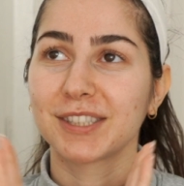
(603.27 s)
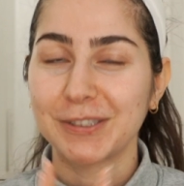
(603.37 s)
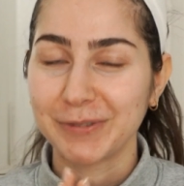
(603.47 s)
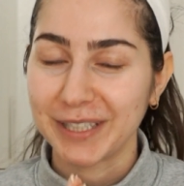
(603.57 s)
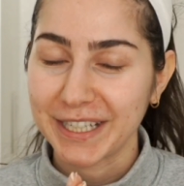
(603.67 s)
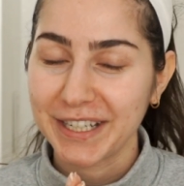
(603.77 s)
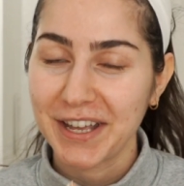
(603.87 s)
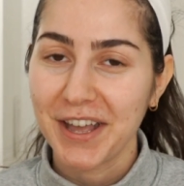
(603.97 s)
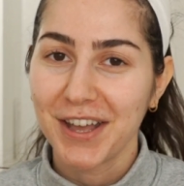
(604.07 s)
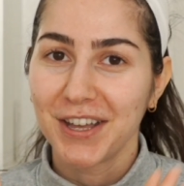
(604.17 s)

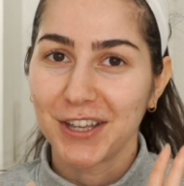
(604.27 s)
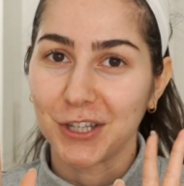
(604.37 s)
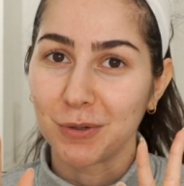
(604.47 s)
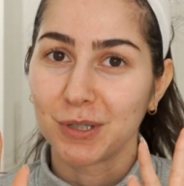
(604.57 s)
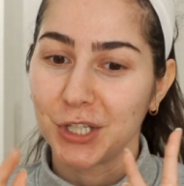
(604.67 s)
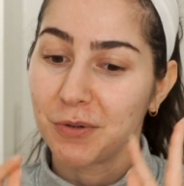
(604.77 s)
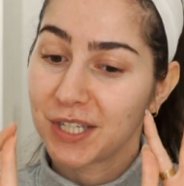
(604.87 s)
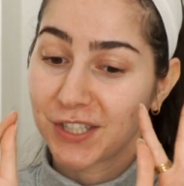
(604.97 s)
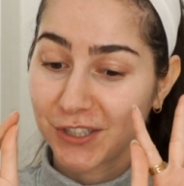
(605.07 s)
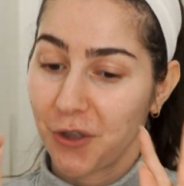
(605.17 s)
sweetie, you were
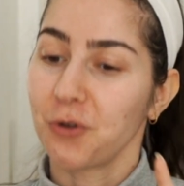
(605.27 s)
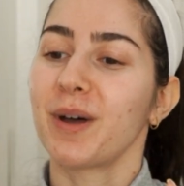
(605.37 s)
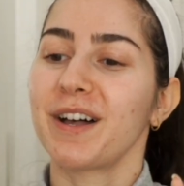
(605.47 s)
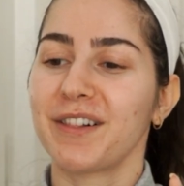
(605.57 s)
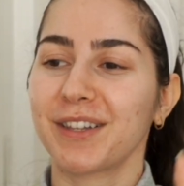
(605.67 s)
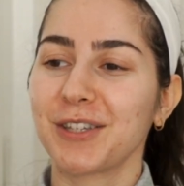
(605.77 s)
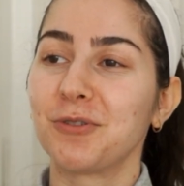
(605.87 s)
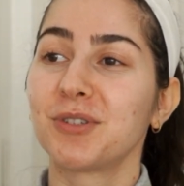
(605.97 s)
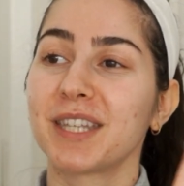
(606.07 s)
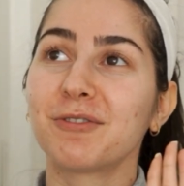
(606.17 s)
doing so well.
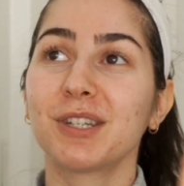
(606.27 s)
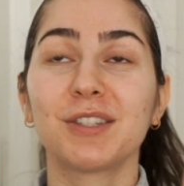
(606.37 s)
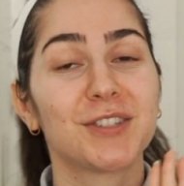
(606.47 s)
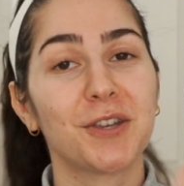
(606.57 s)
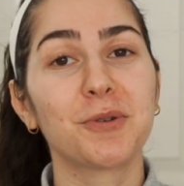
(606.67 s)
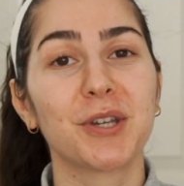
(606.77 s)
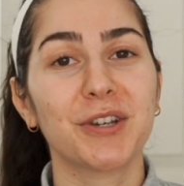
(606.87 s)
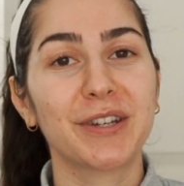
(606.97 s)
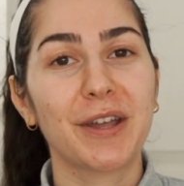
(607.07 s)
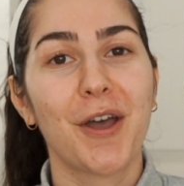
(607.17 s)
You sounded so
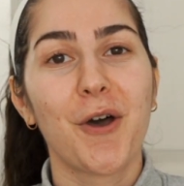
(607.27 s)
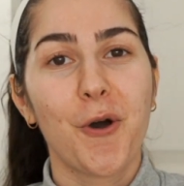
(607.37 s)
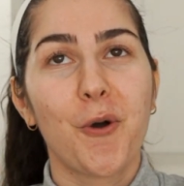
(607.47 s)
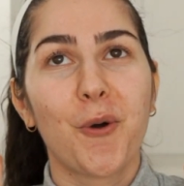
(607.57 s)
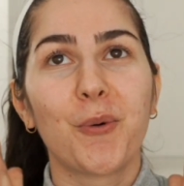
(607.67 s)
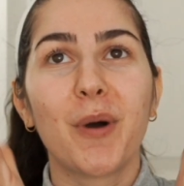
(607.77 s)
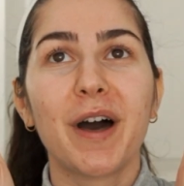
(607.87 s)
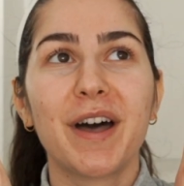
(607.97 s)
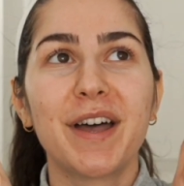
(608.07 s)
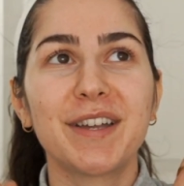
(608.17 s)
good.
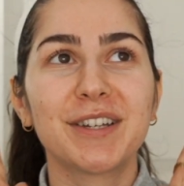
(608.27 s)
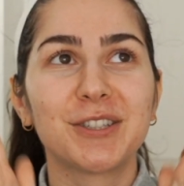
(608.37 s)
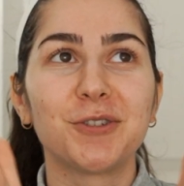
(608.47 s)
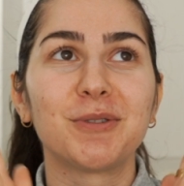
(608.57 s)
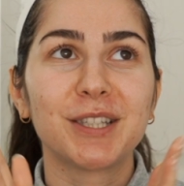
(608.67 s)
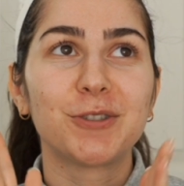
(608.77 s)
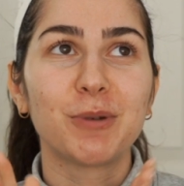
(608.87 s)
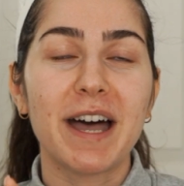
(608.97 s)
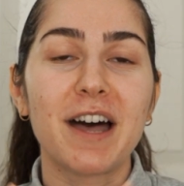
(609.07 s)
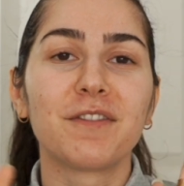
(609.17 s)
Why do you need
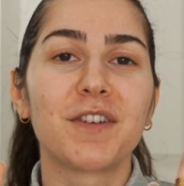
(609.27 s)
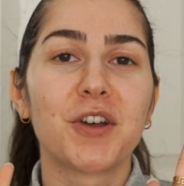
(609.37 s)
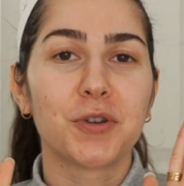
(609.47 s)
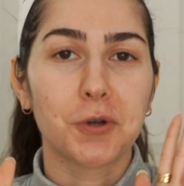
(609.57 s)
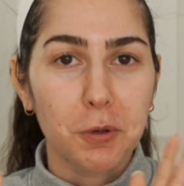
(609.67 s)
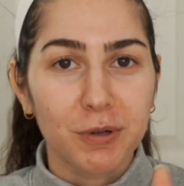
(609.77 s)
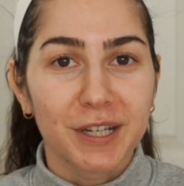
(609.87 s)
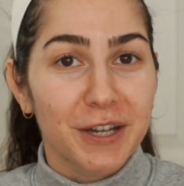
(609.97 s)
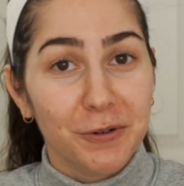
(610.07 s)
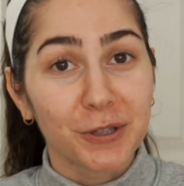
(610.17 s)
to have
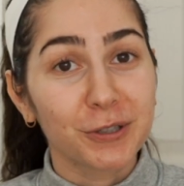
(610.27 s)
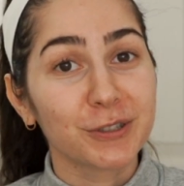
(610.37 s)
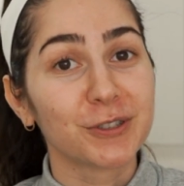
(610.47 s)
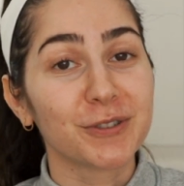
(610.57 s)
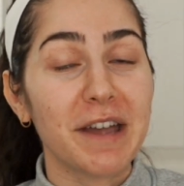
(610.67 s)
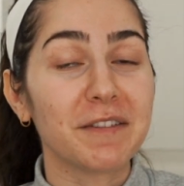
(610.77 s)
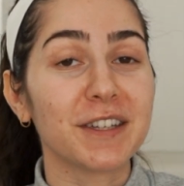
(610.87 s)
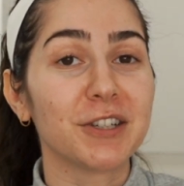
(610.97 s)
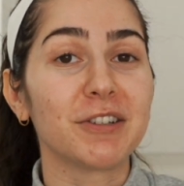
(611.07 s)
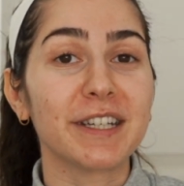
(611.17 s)
coconut oil derived
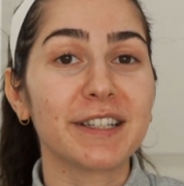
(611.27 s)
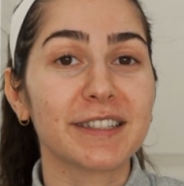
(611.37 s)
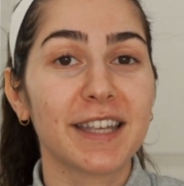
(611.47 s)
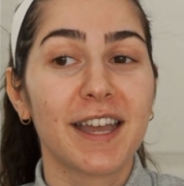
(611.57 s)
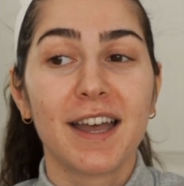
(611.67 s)
ingredients?